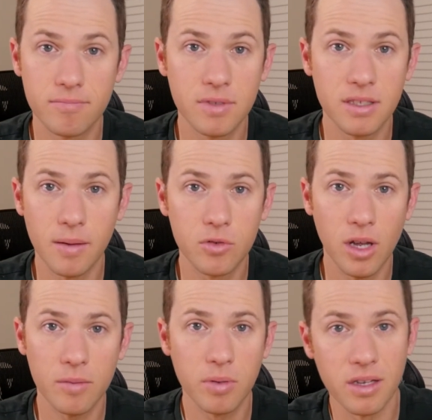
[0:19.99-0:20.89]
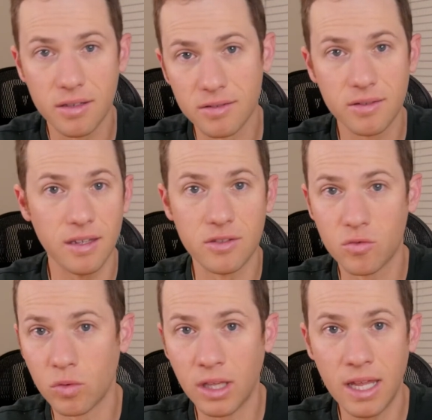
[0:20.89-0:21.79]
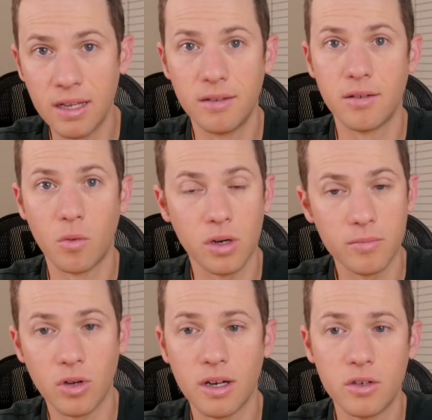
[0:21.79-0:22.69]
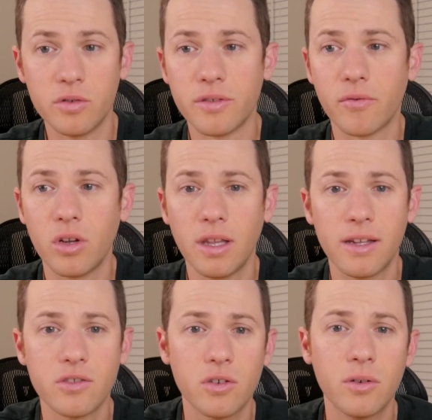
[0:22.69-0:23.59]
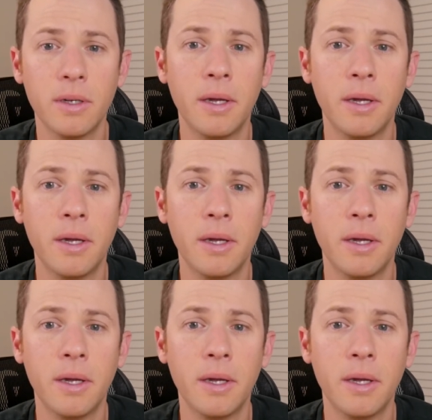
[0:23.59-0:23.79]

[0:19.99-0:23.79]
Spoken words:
subject because it's related to what I'm trying to do as a freelancer?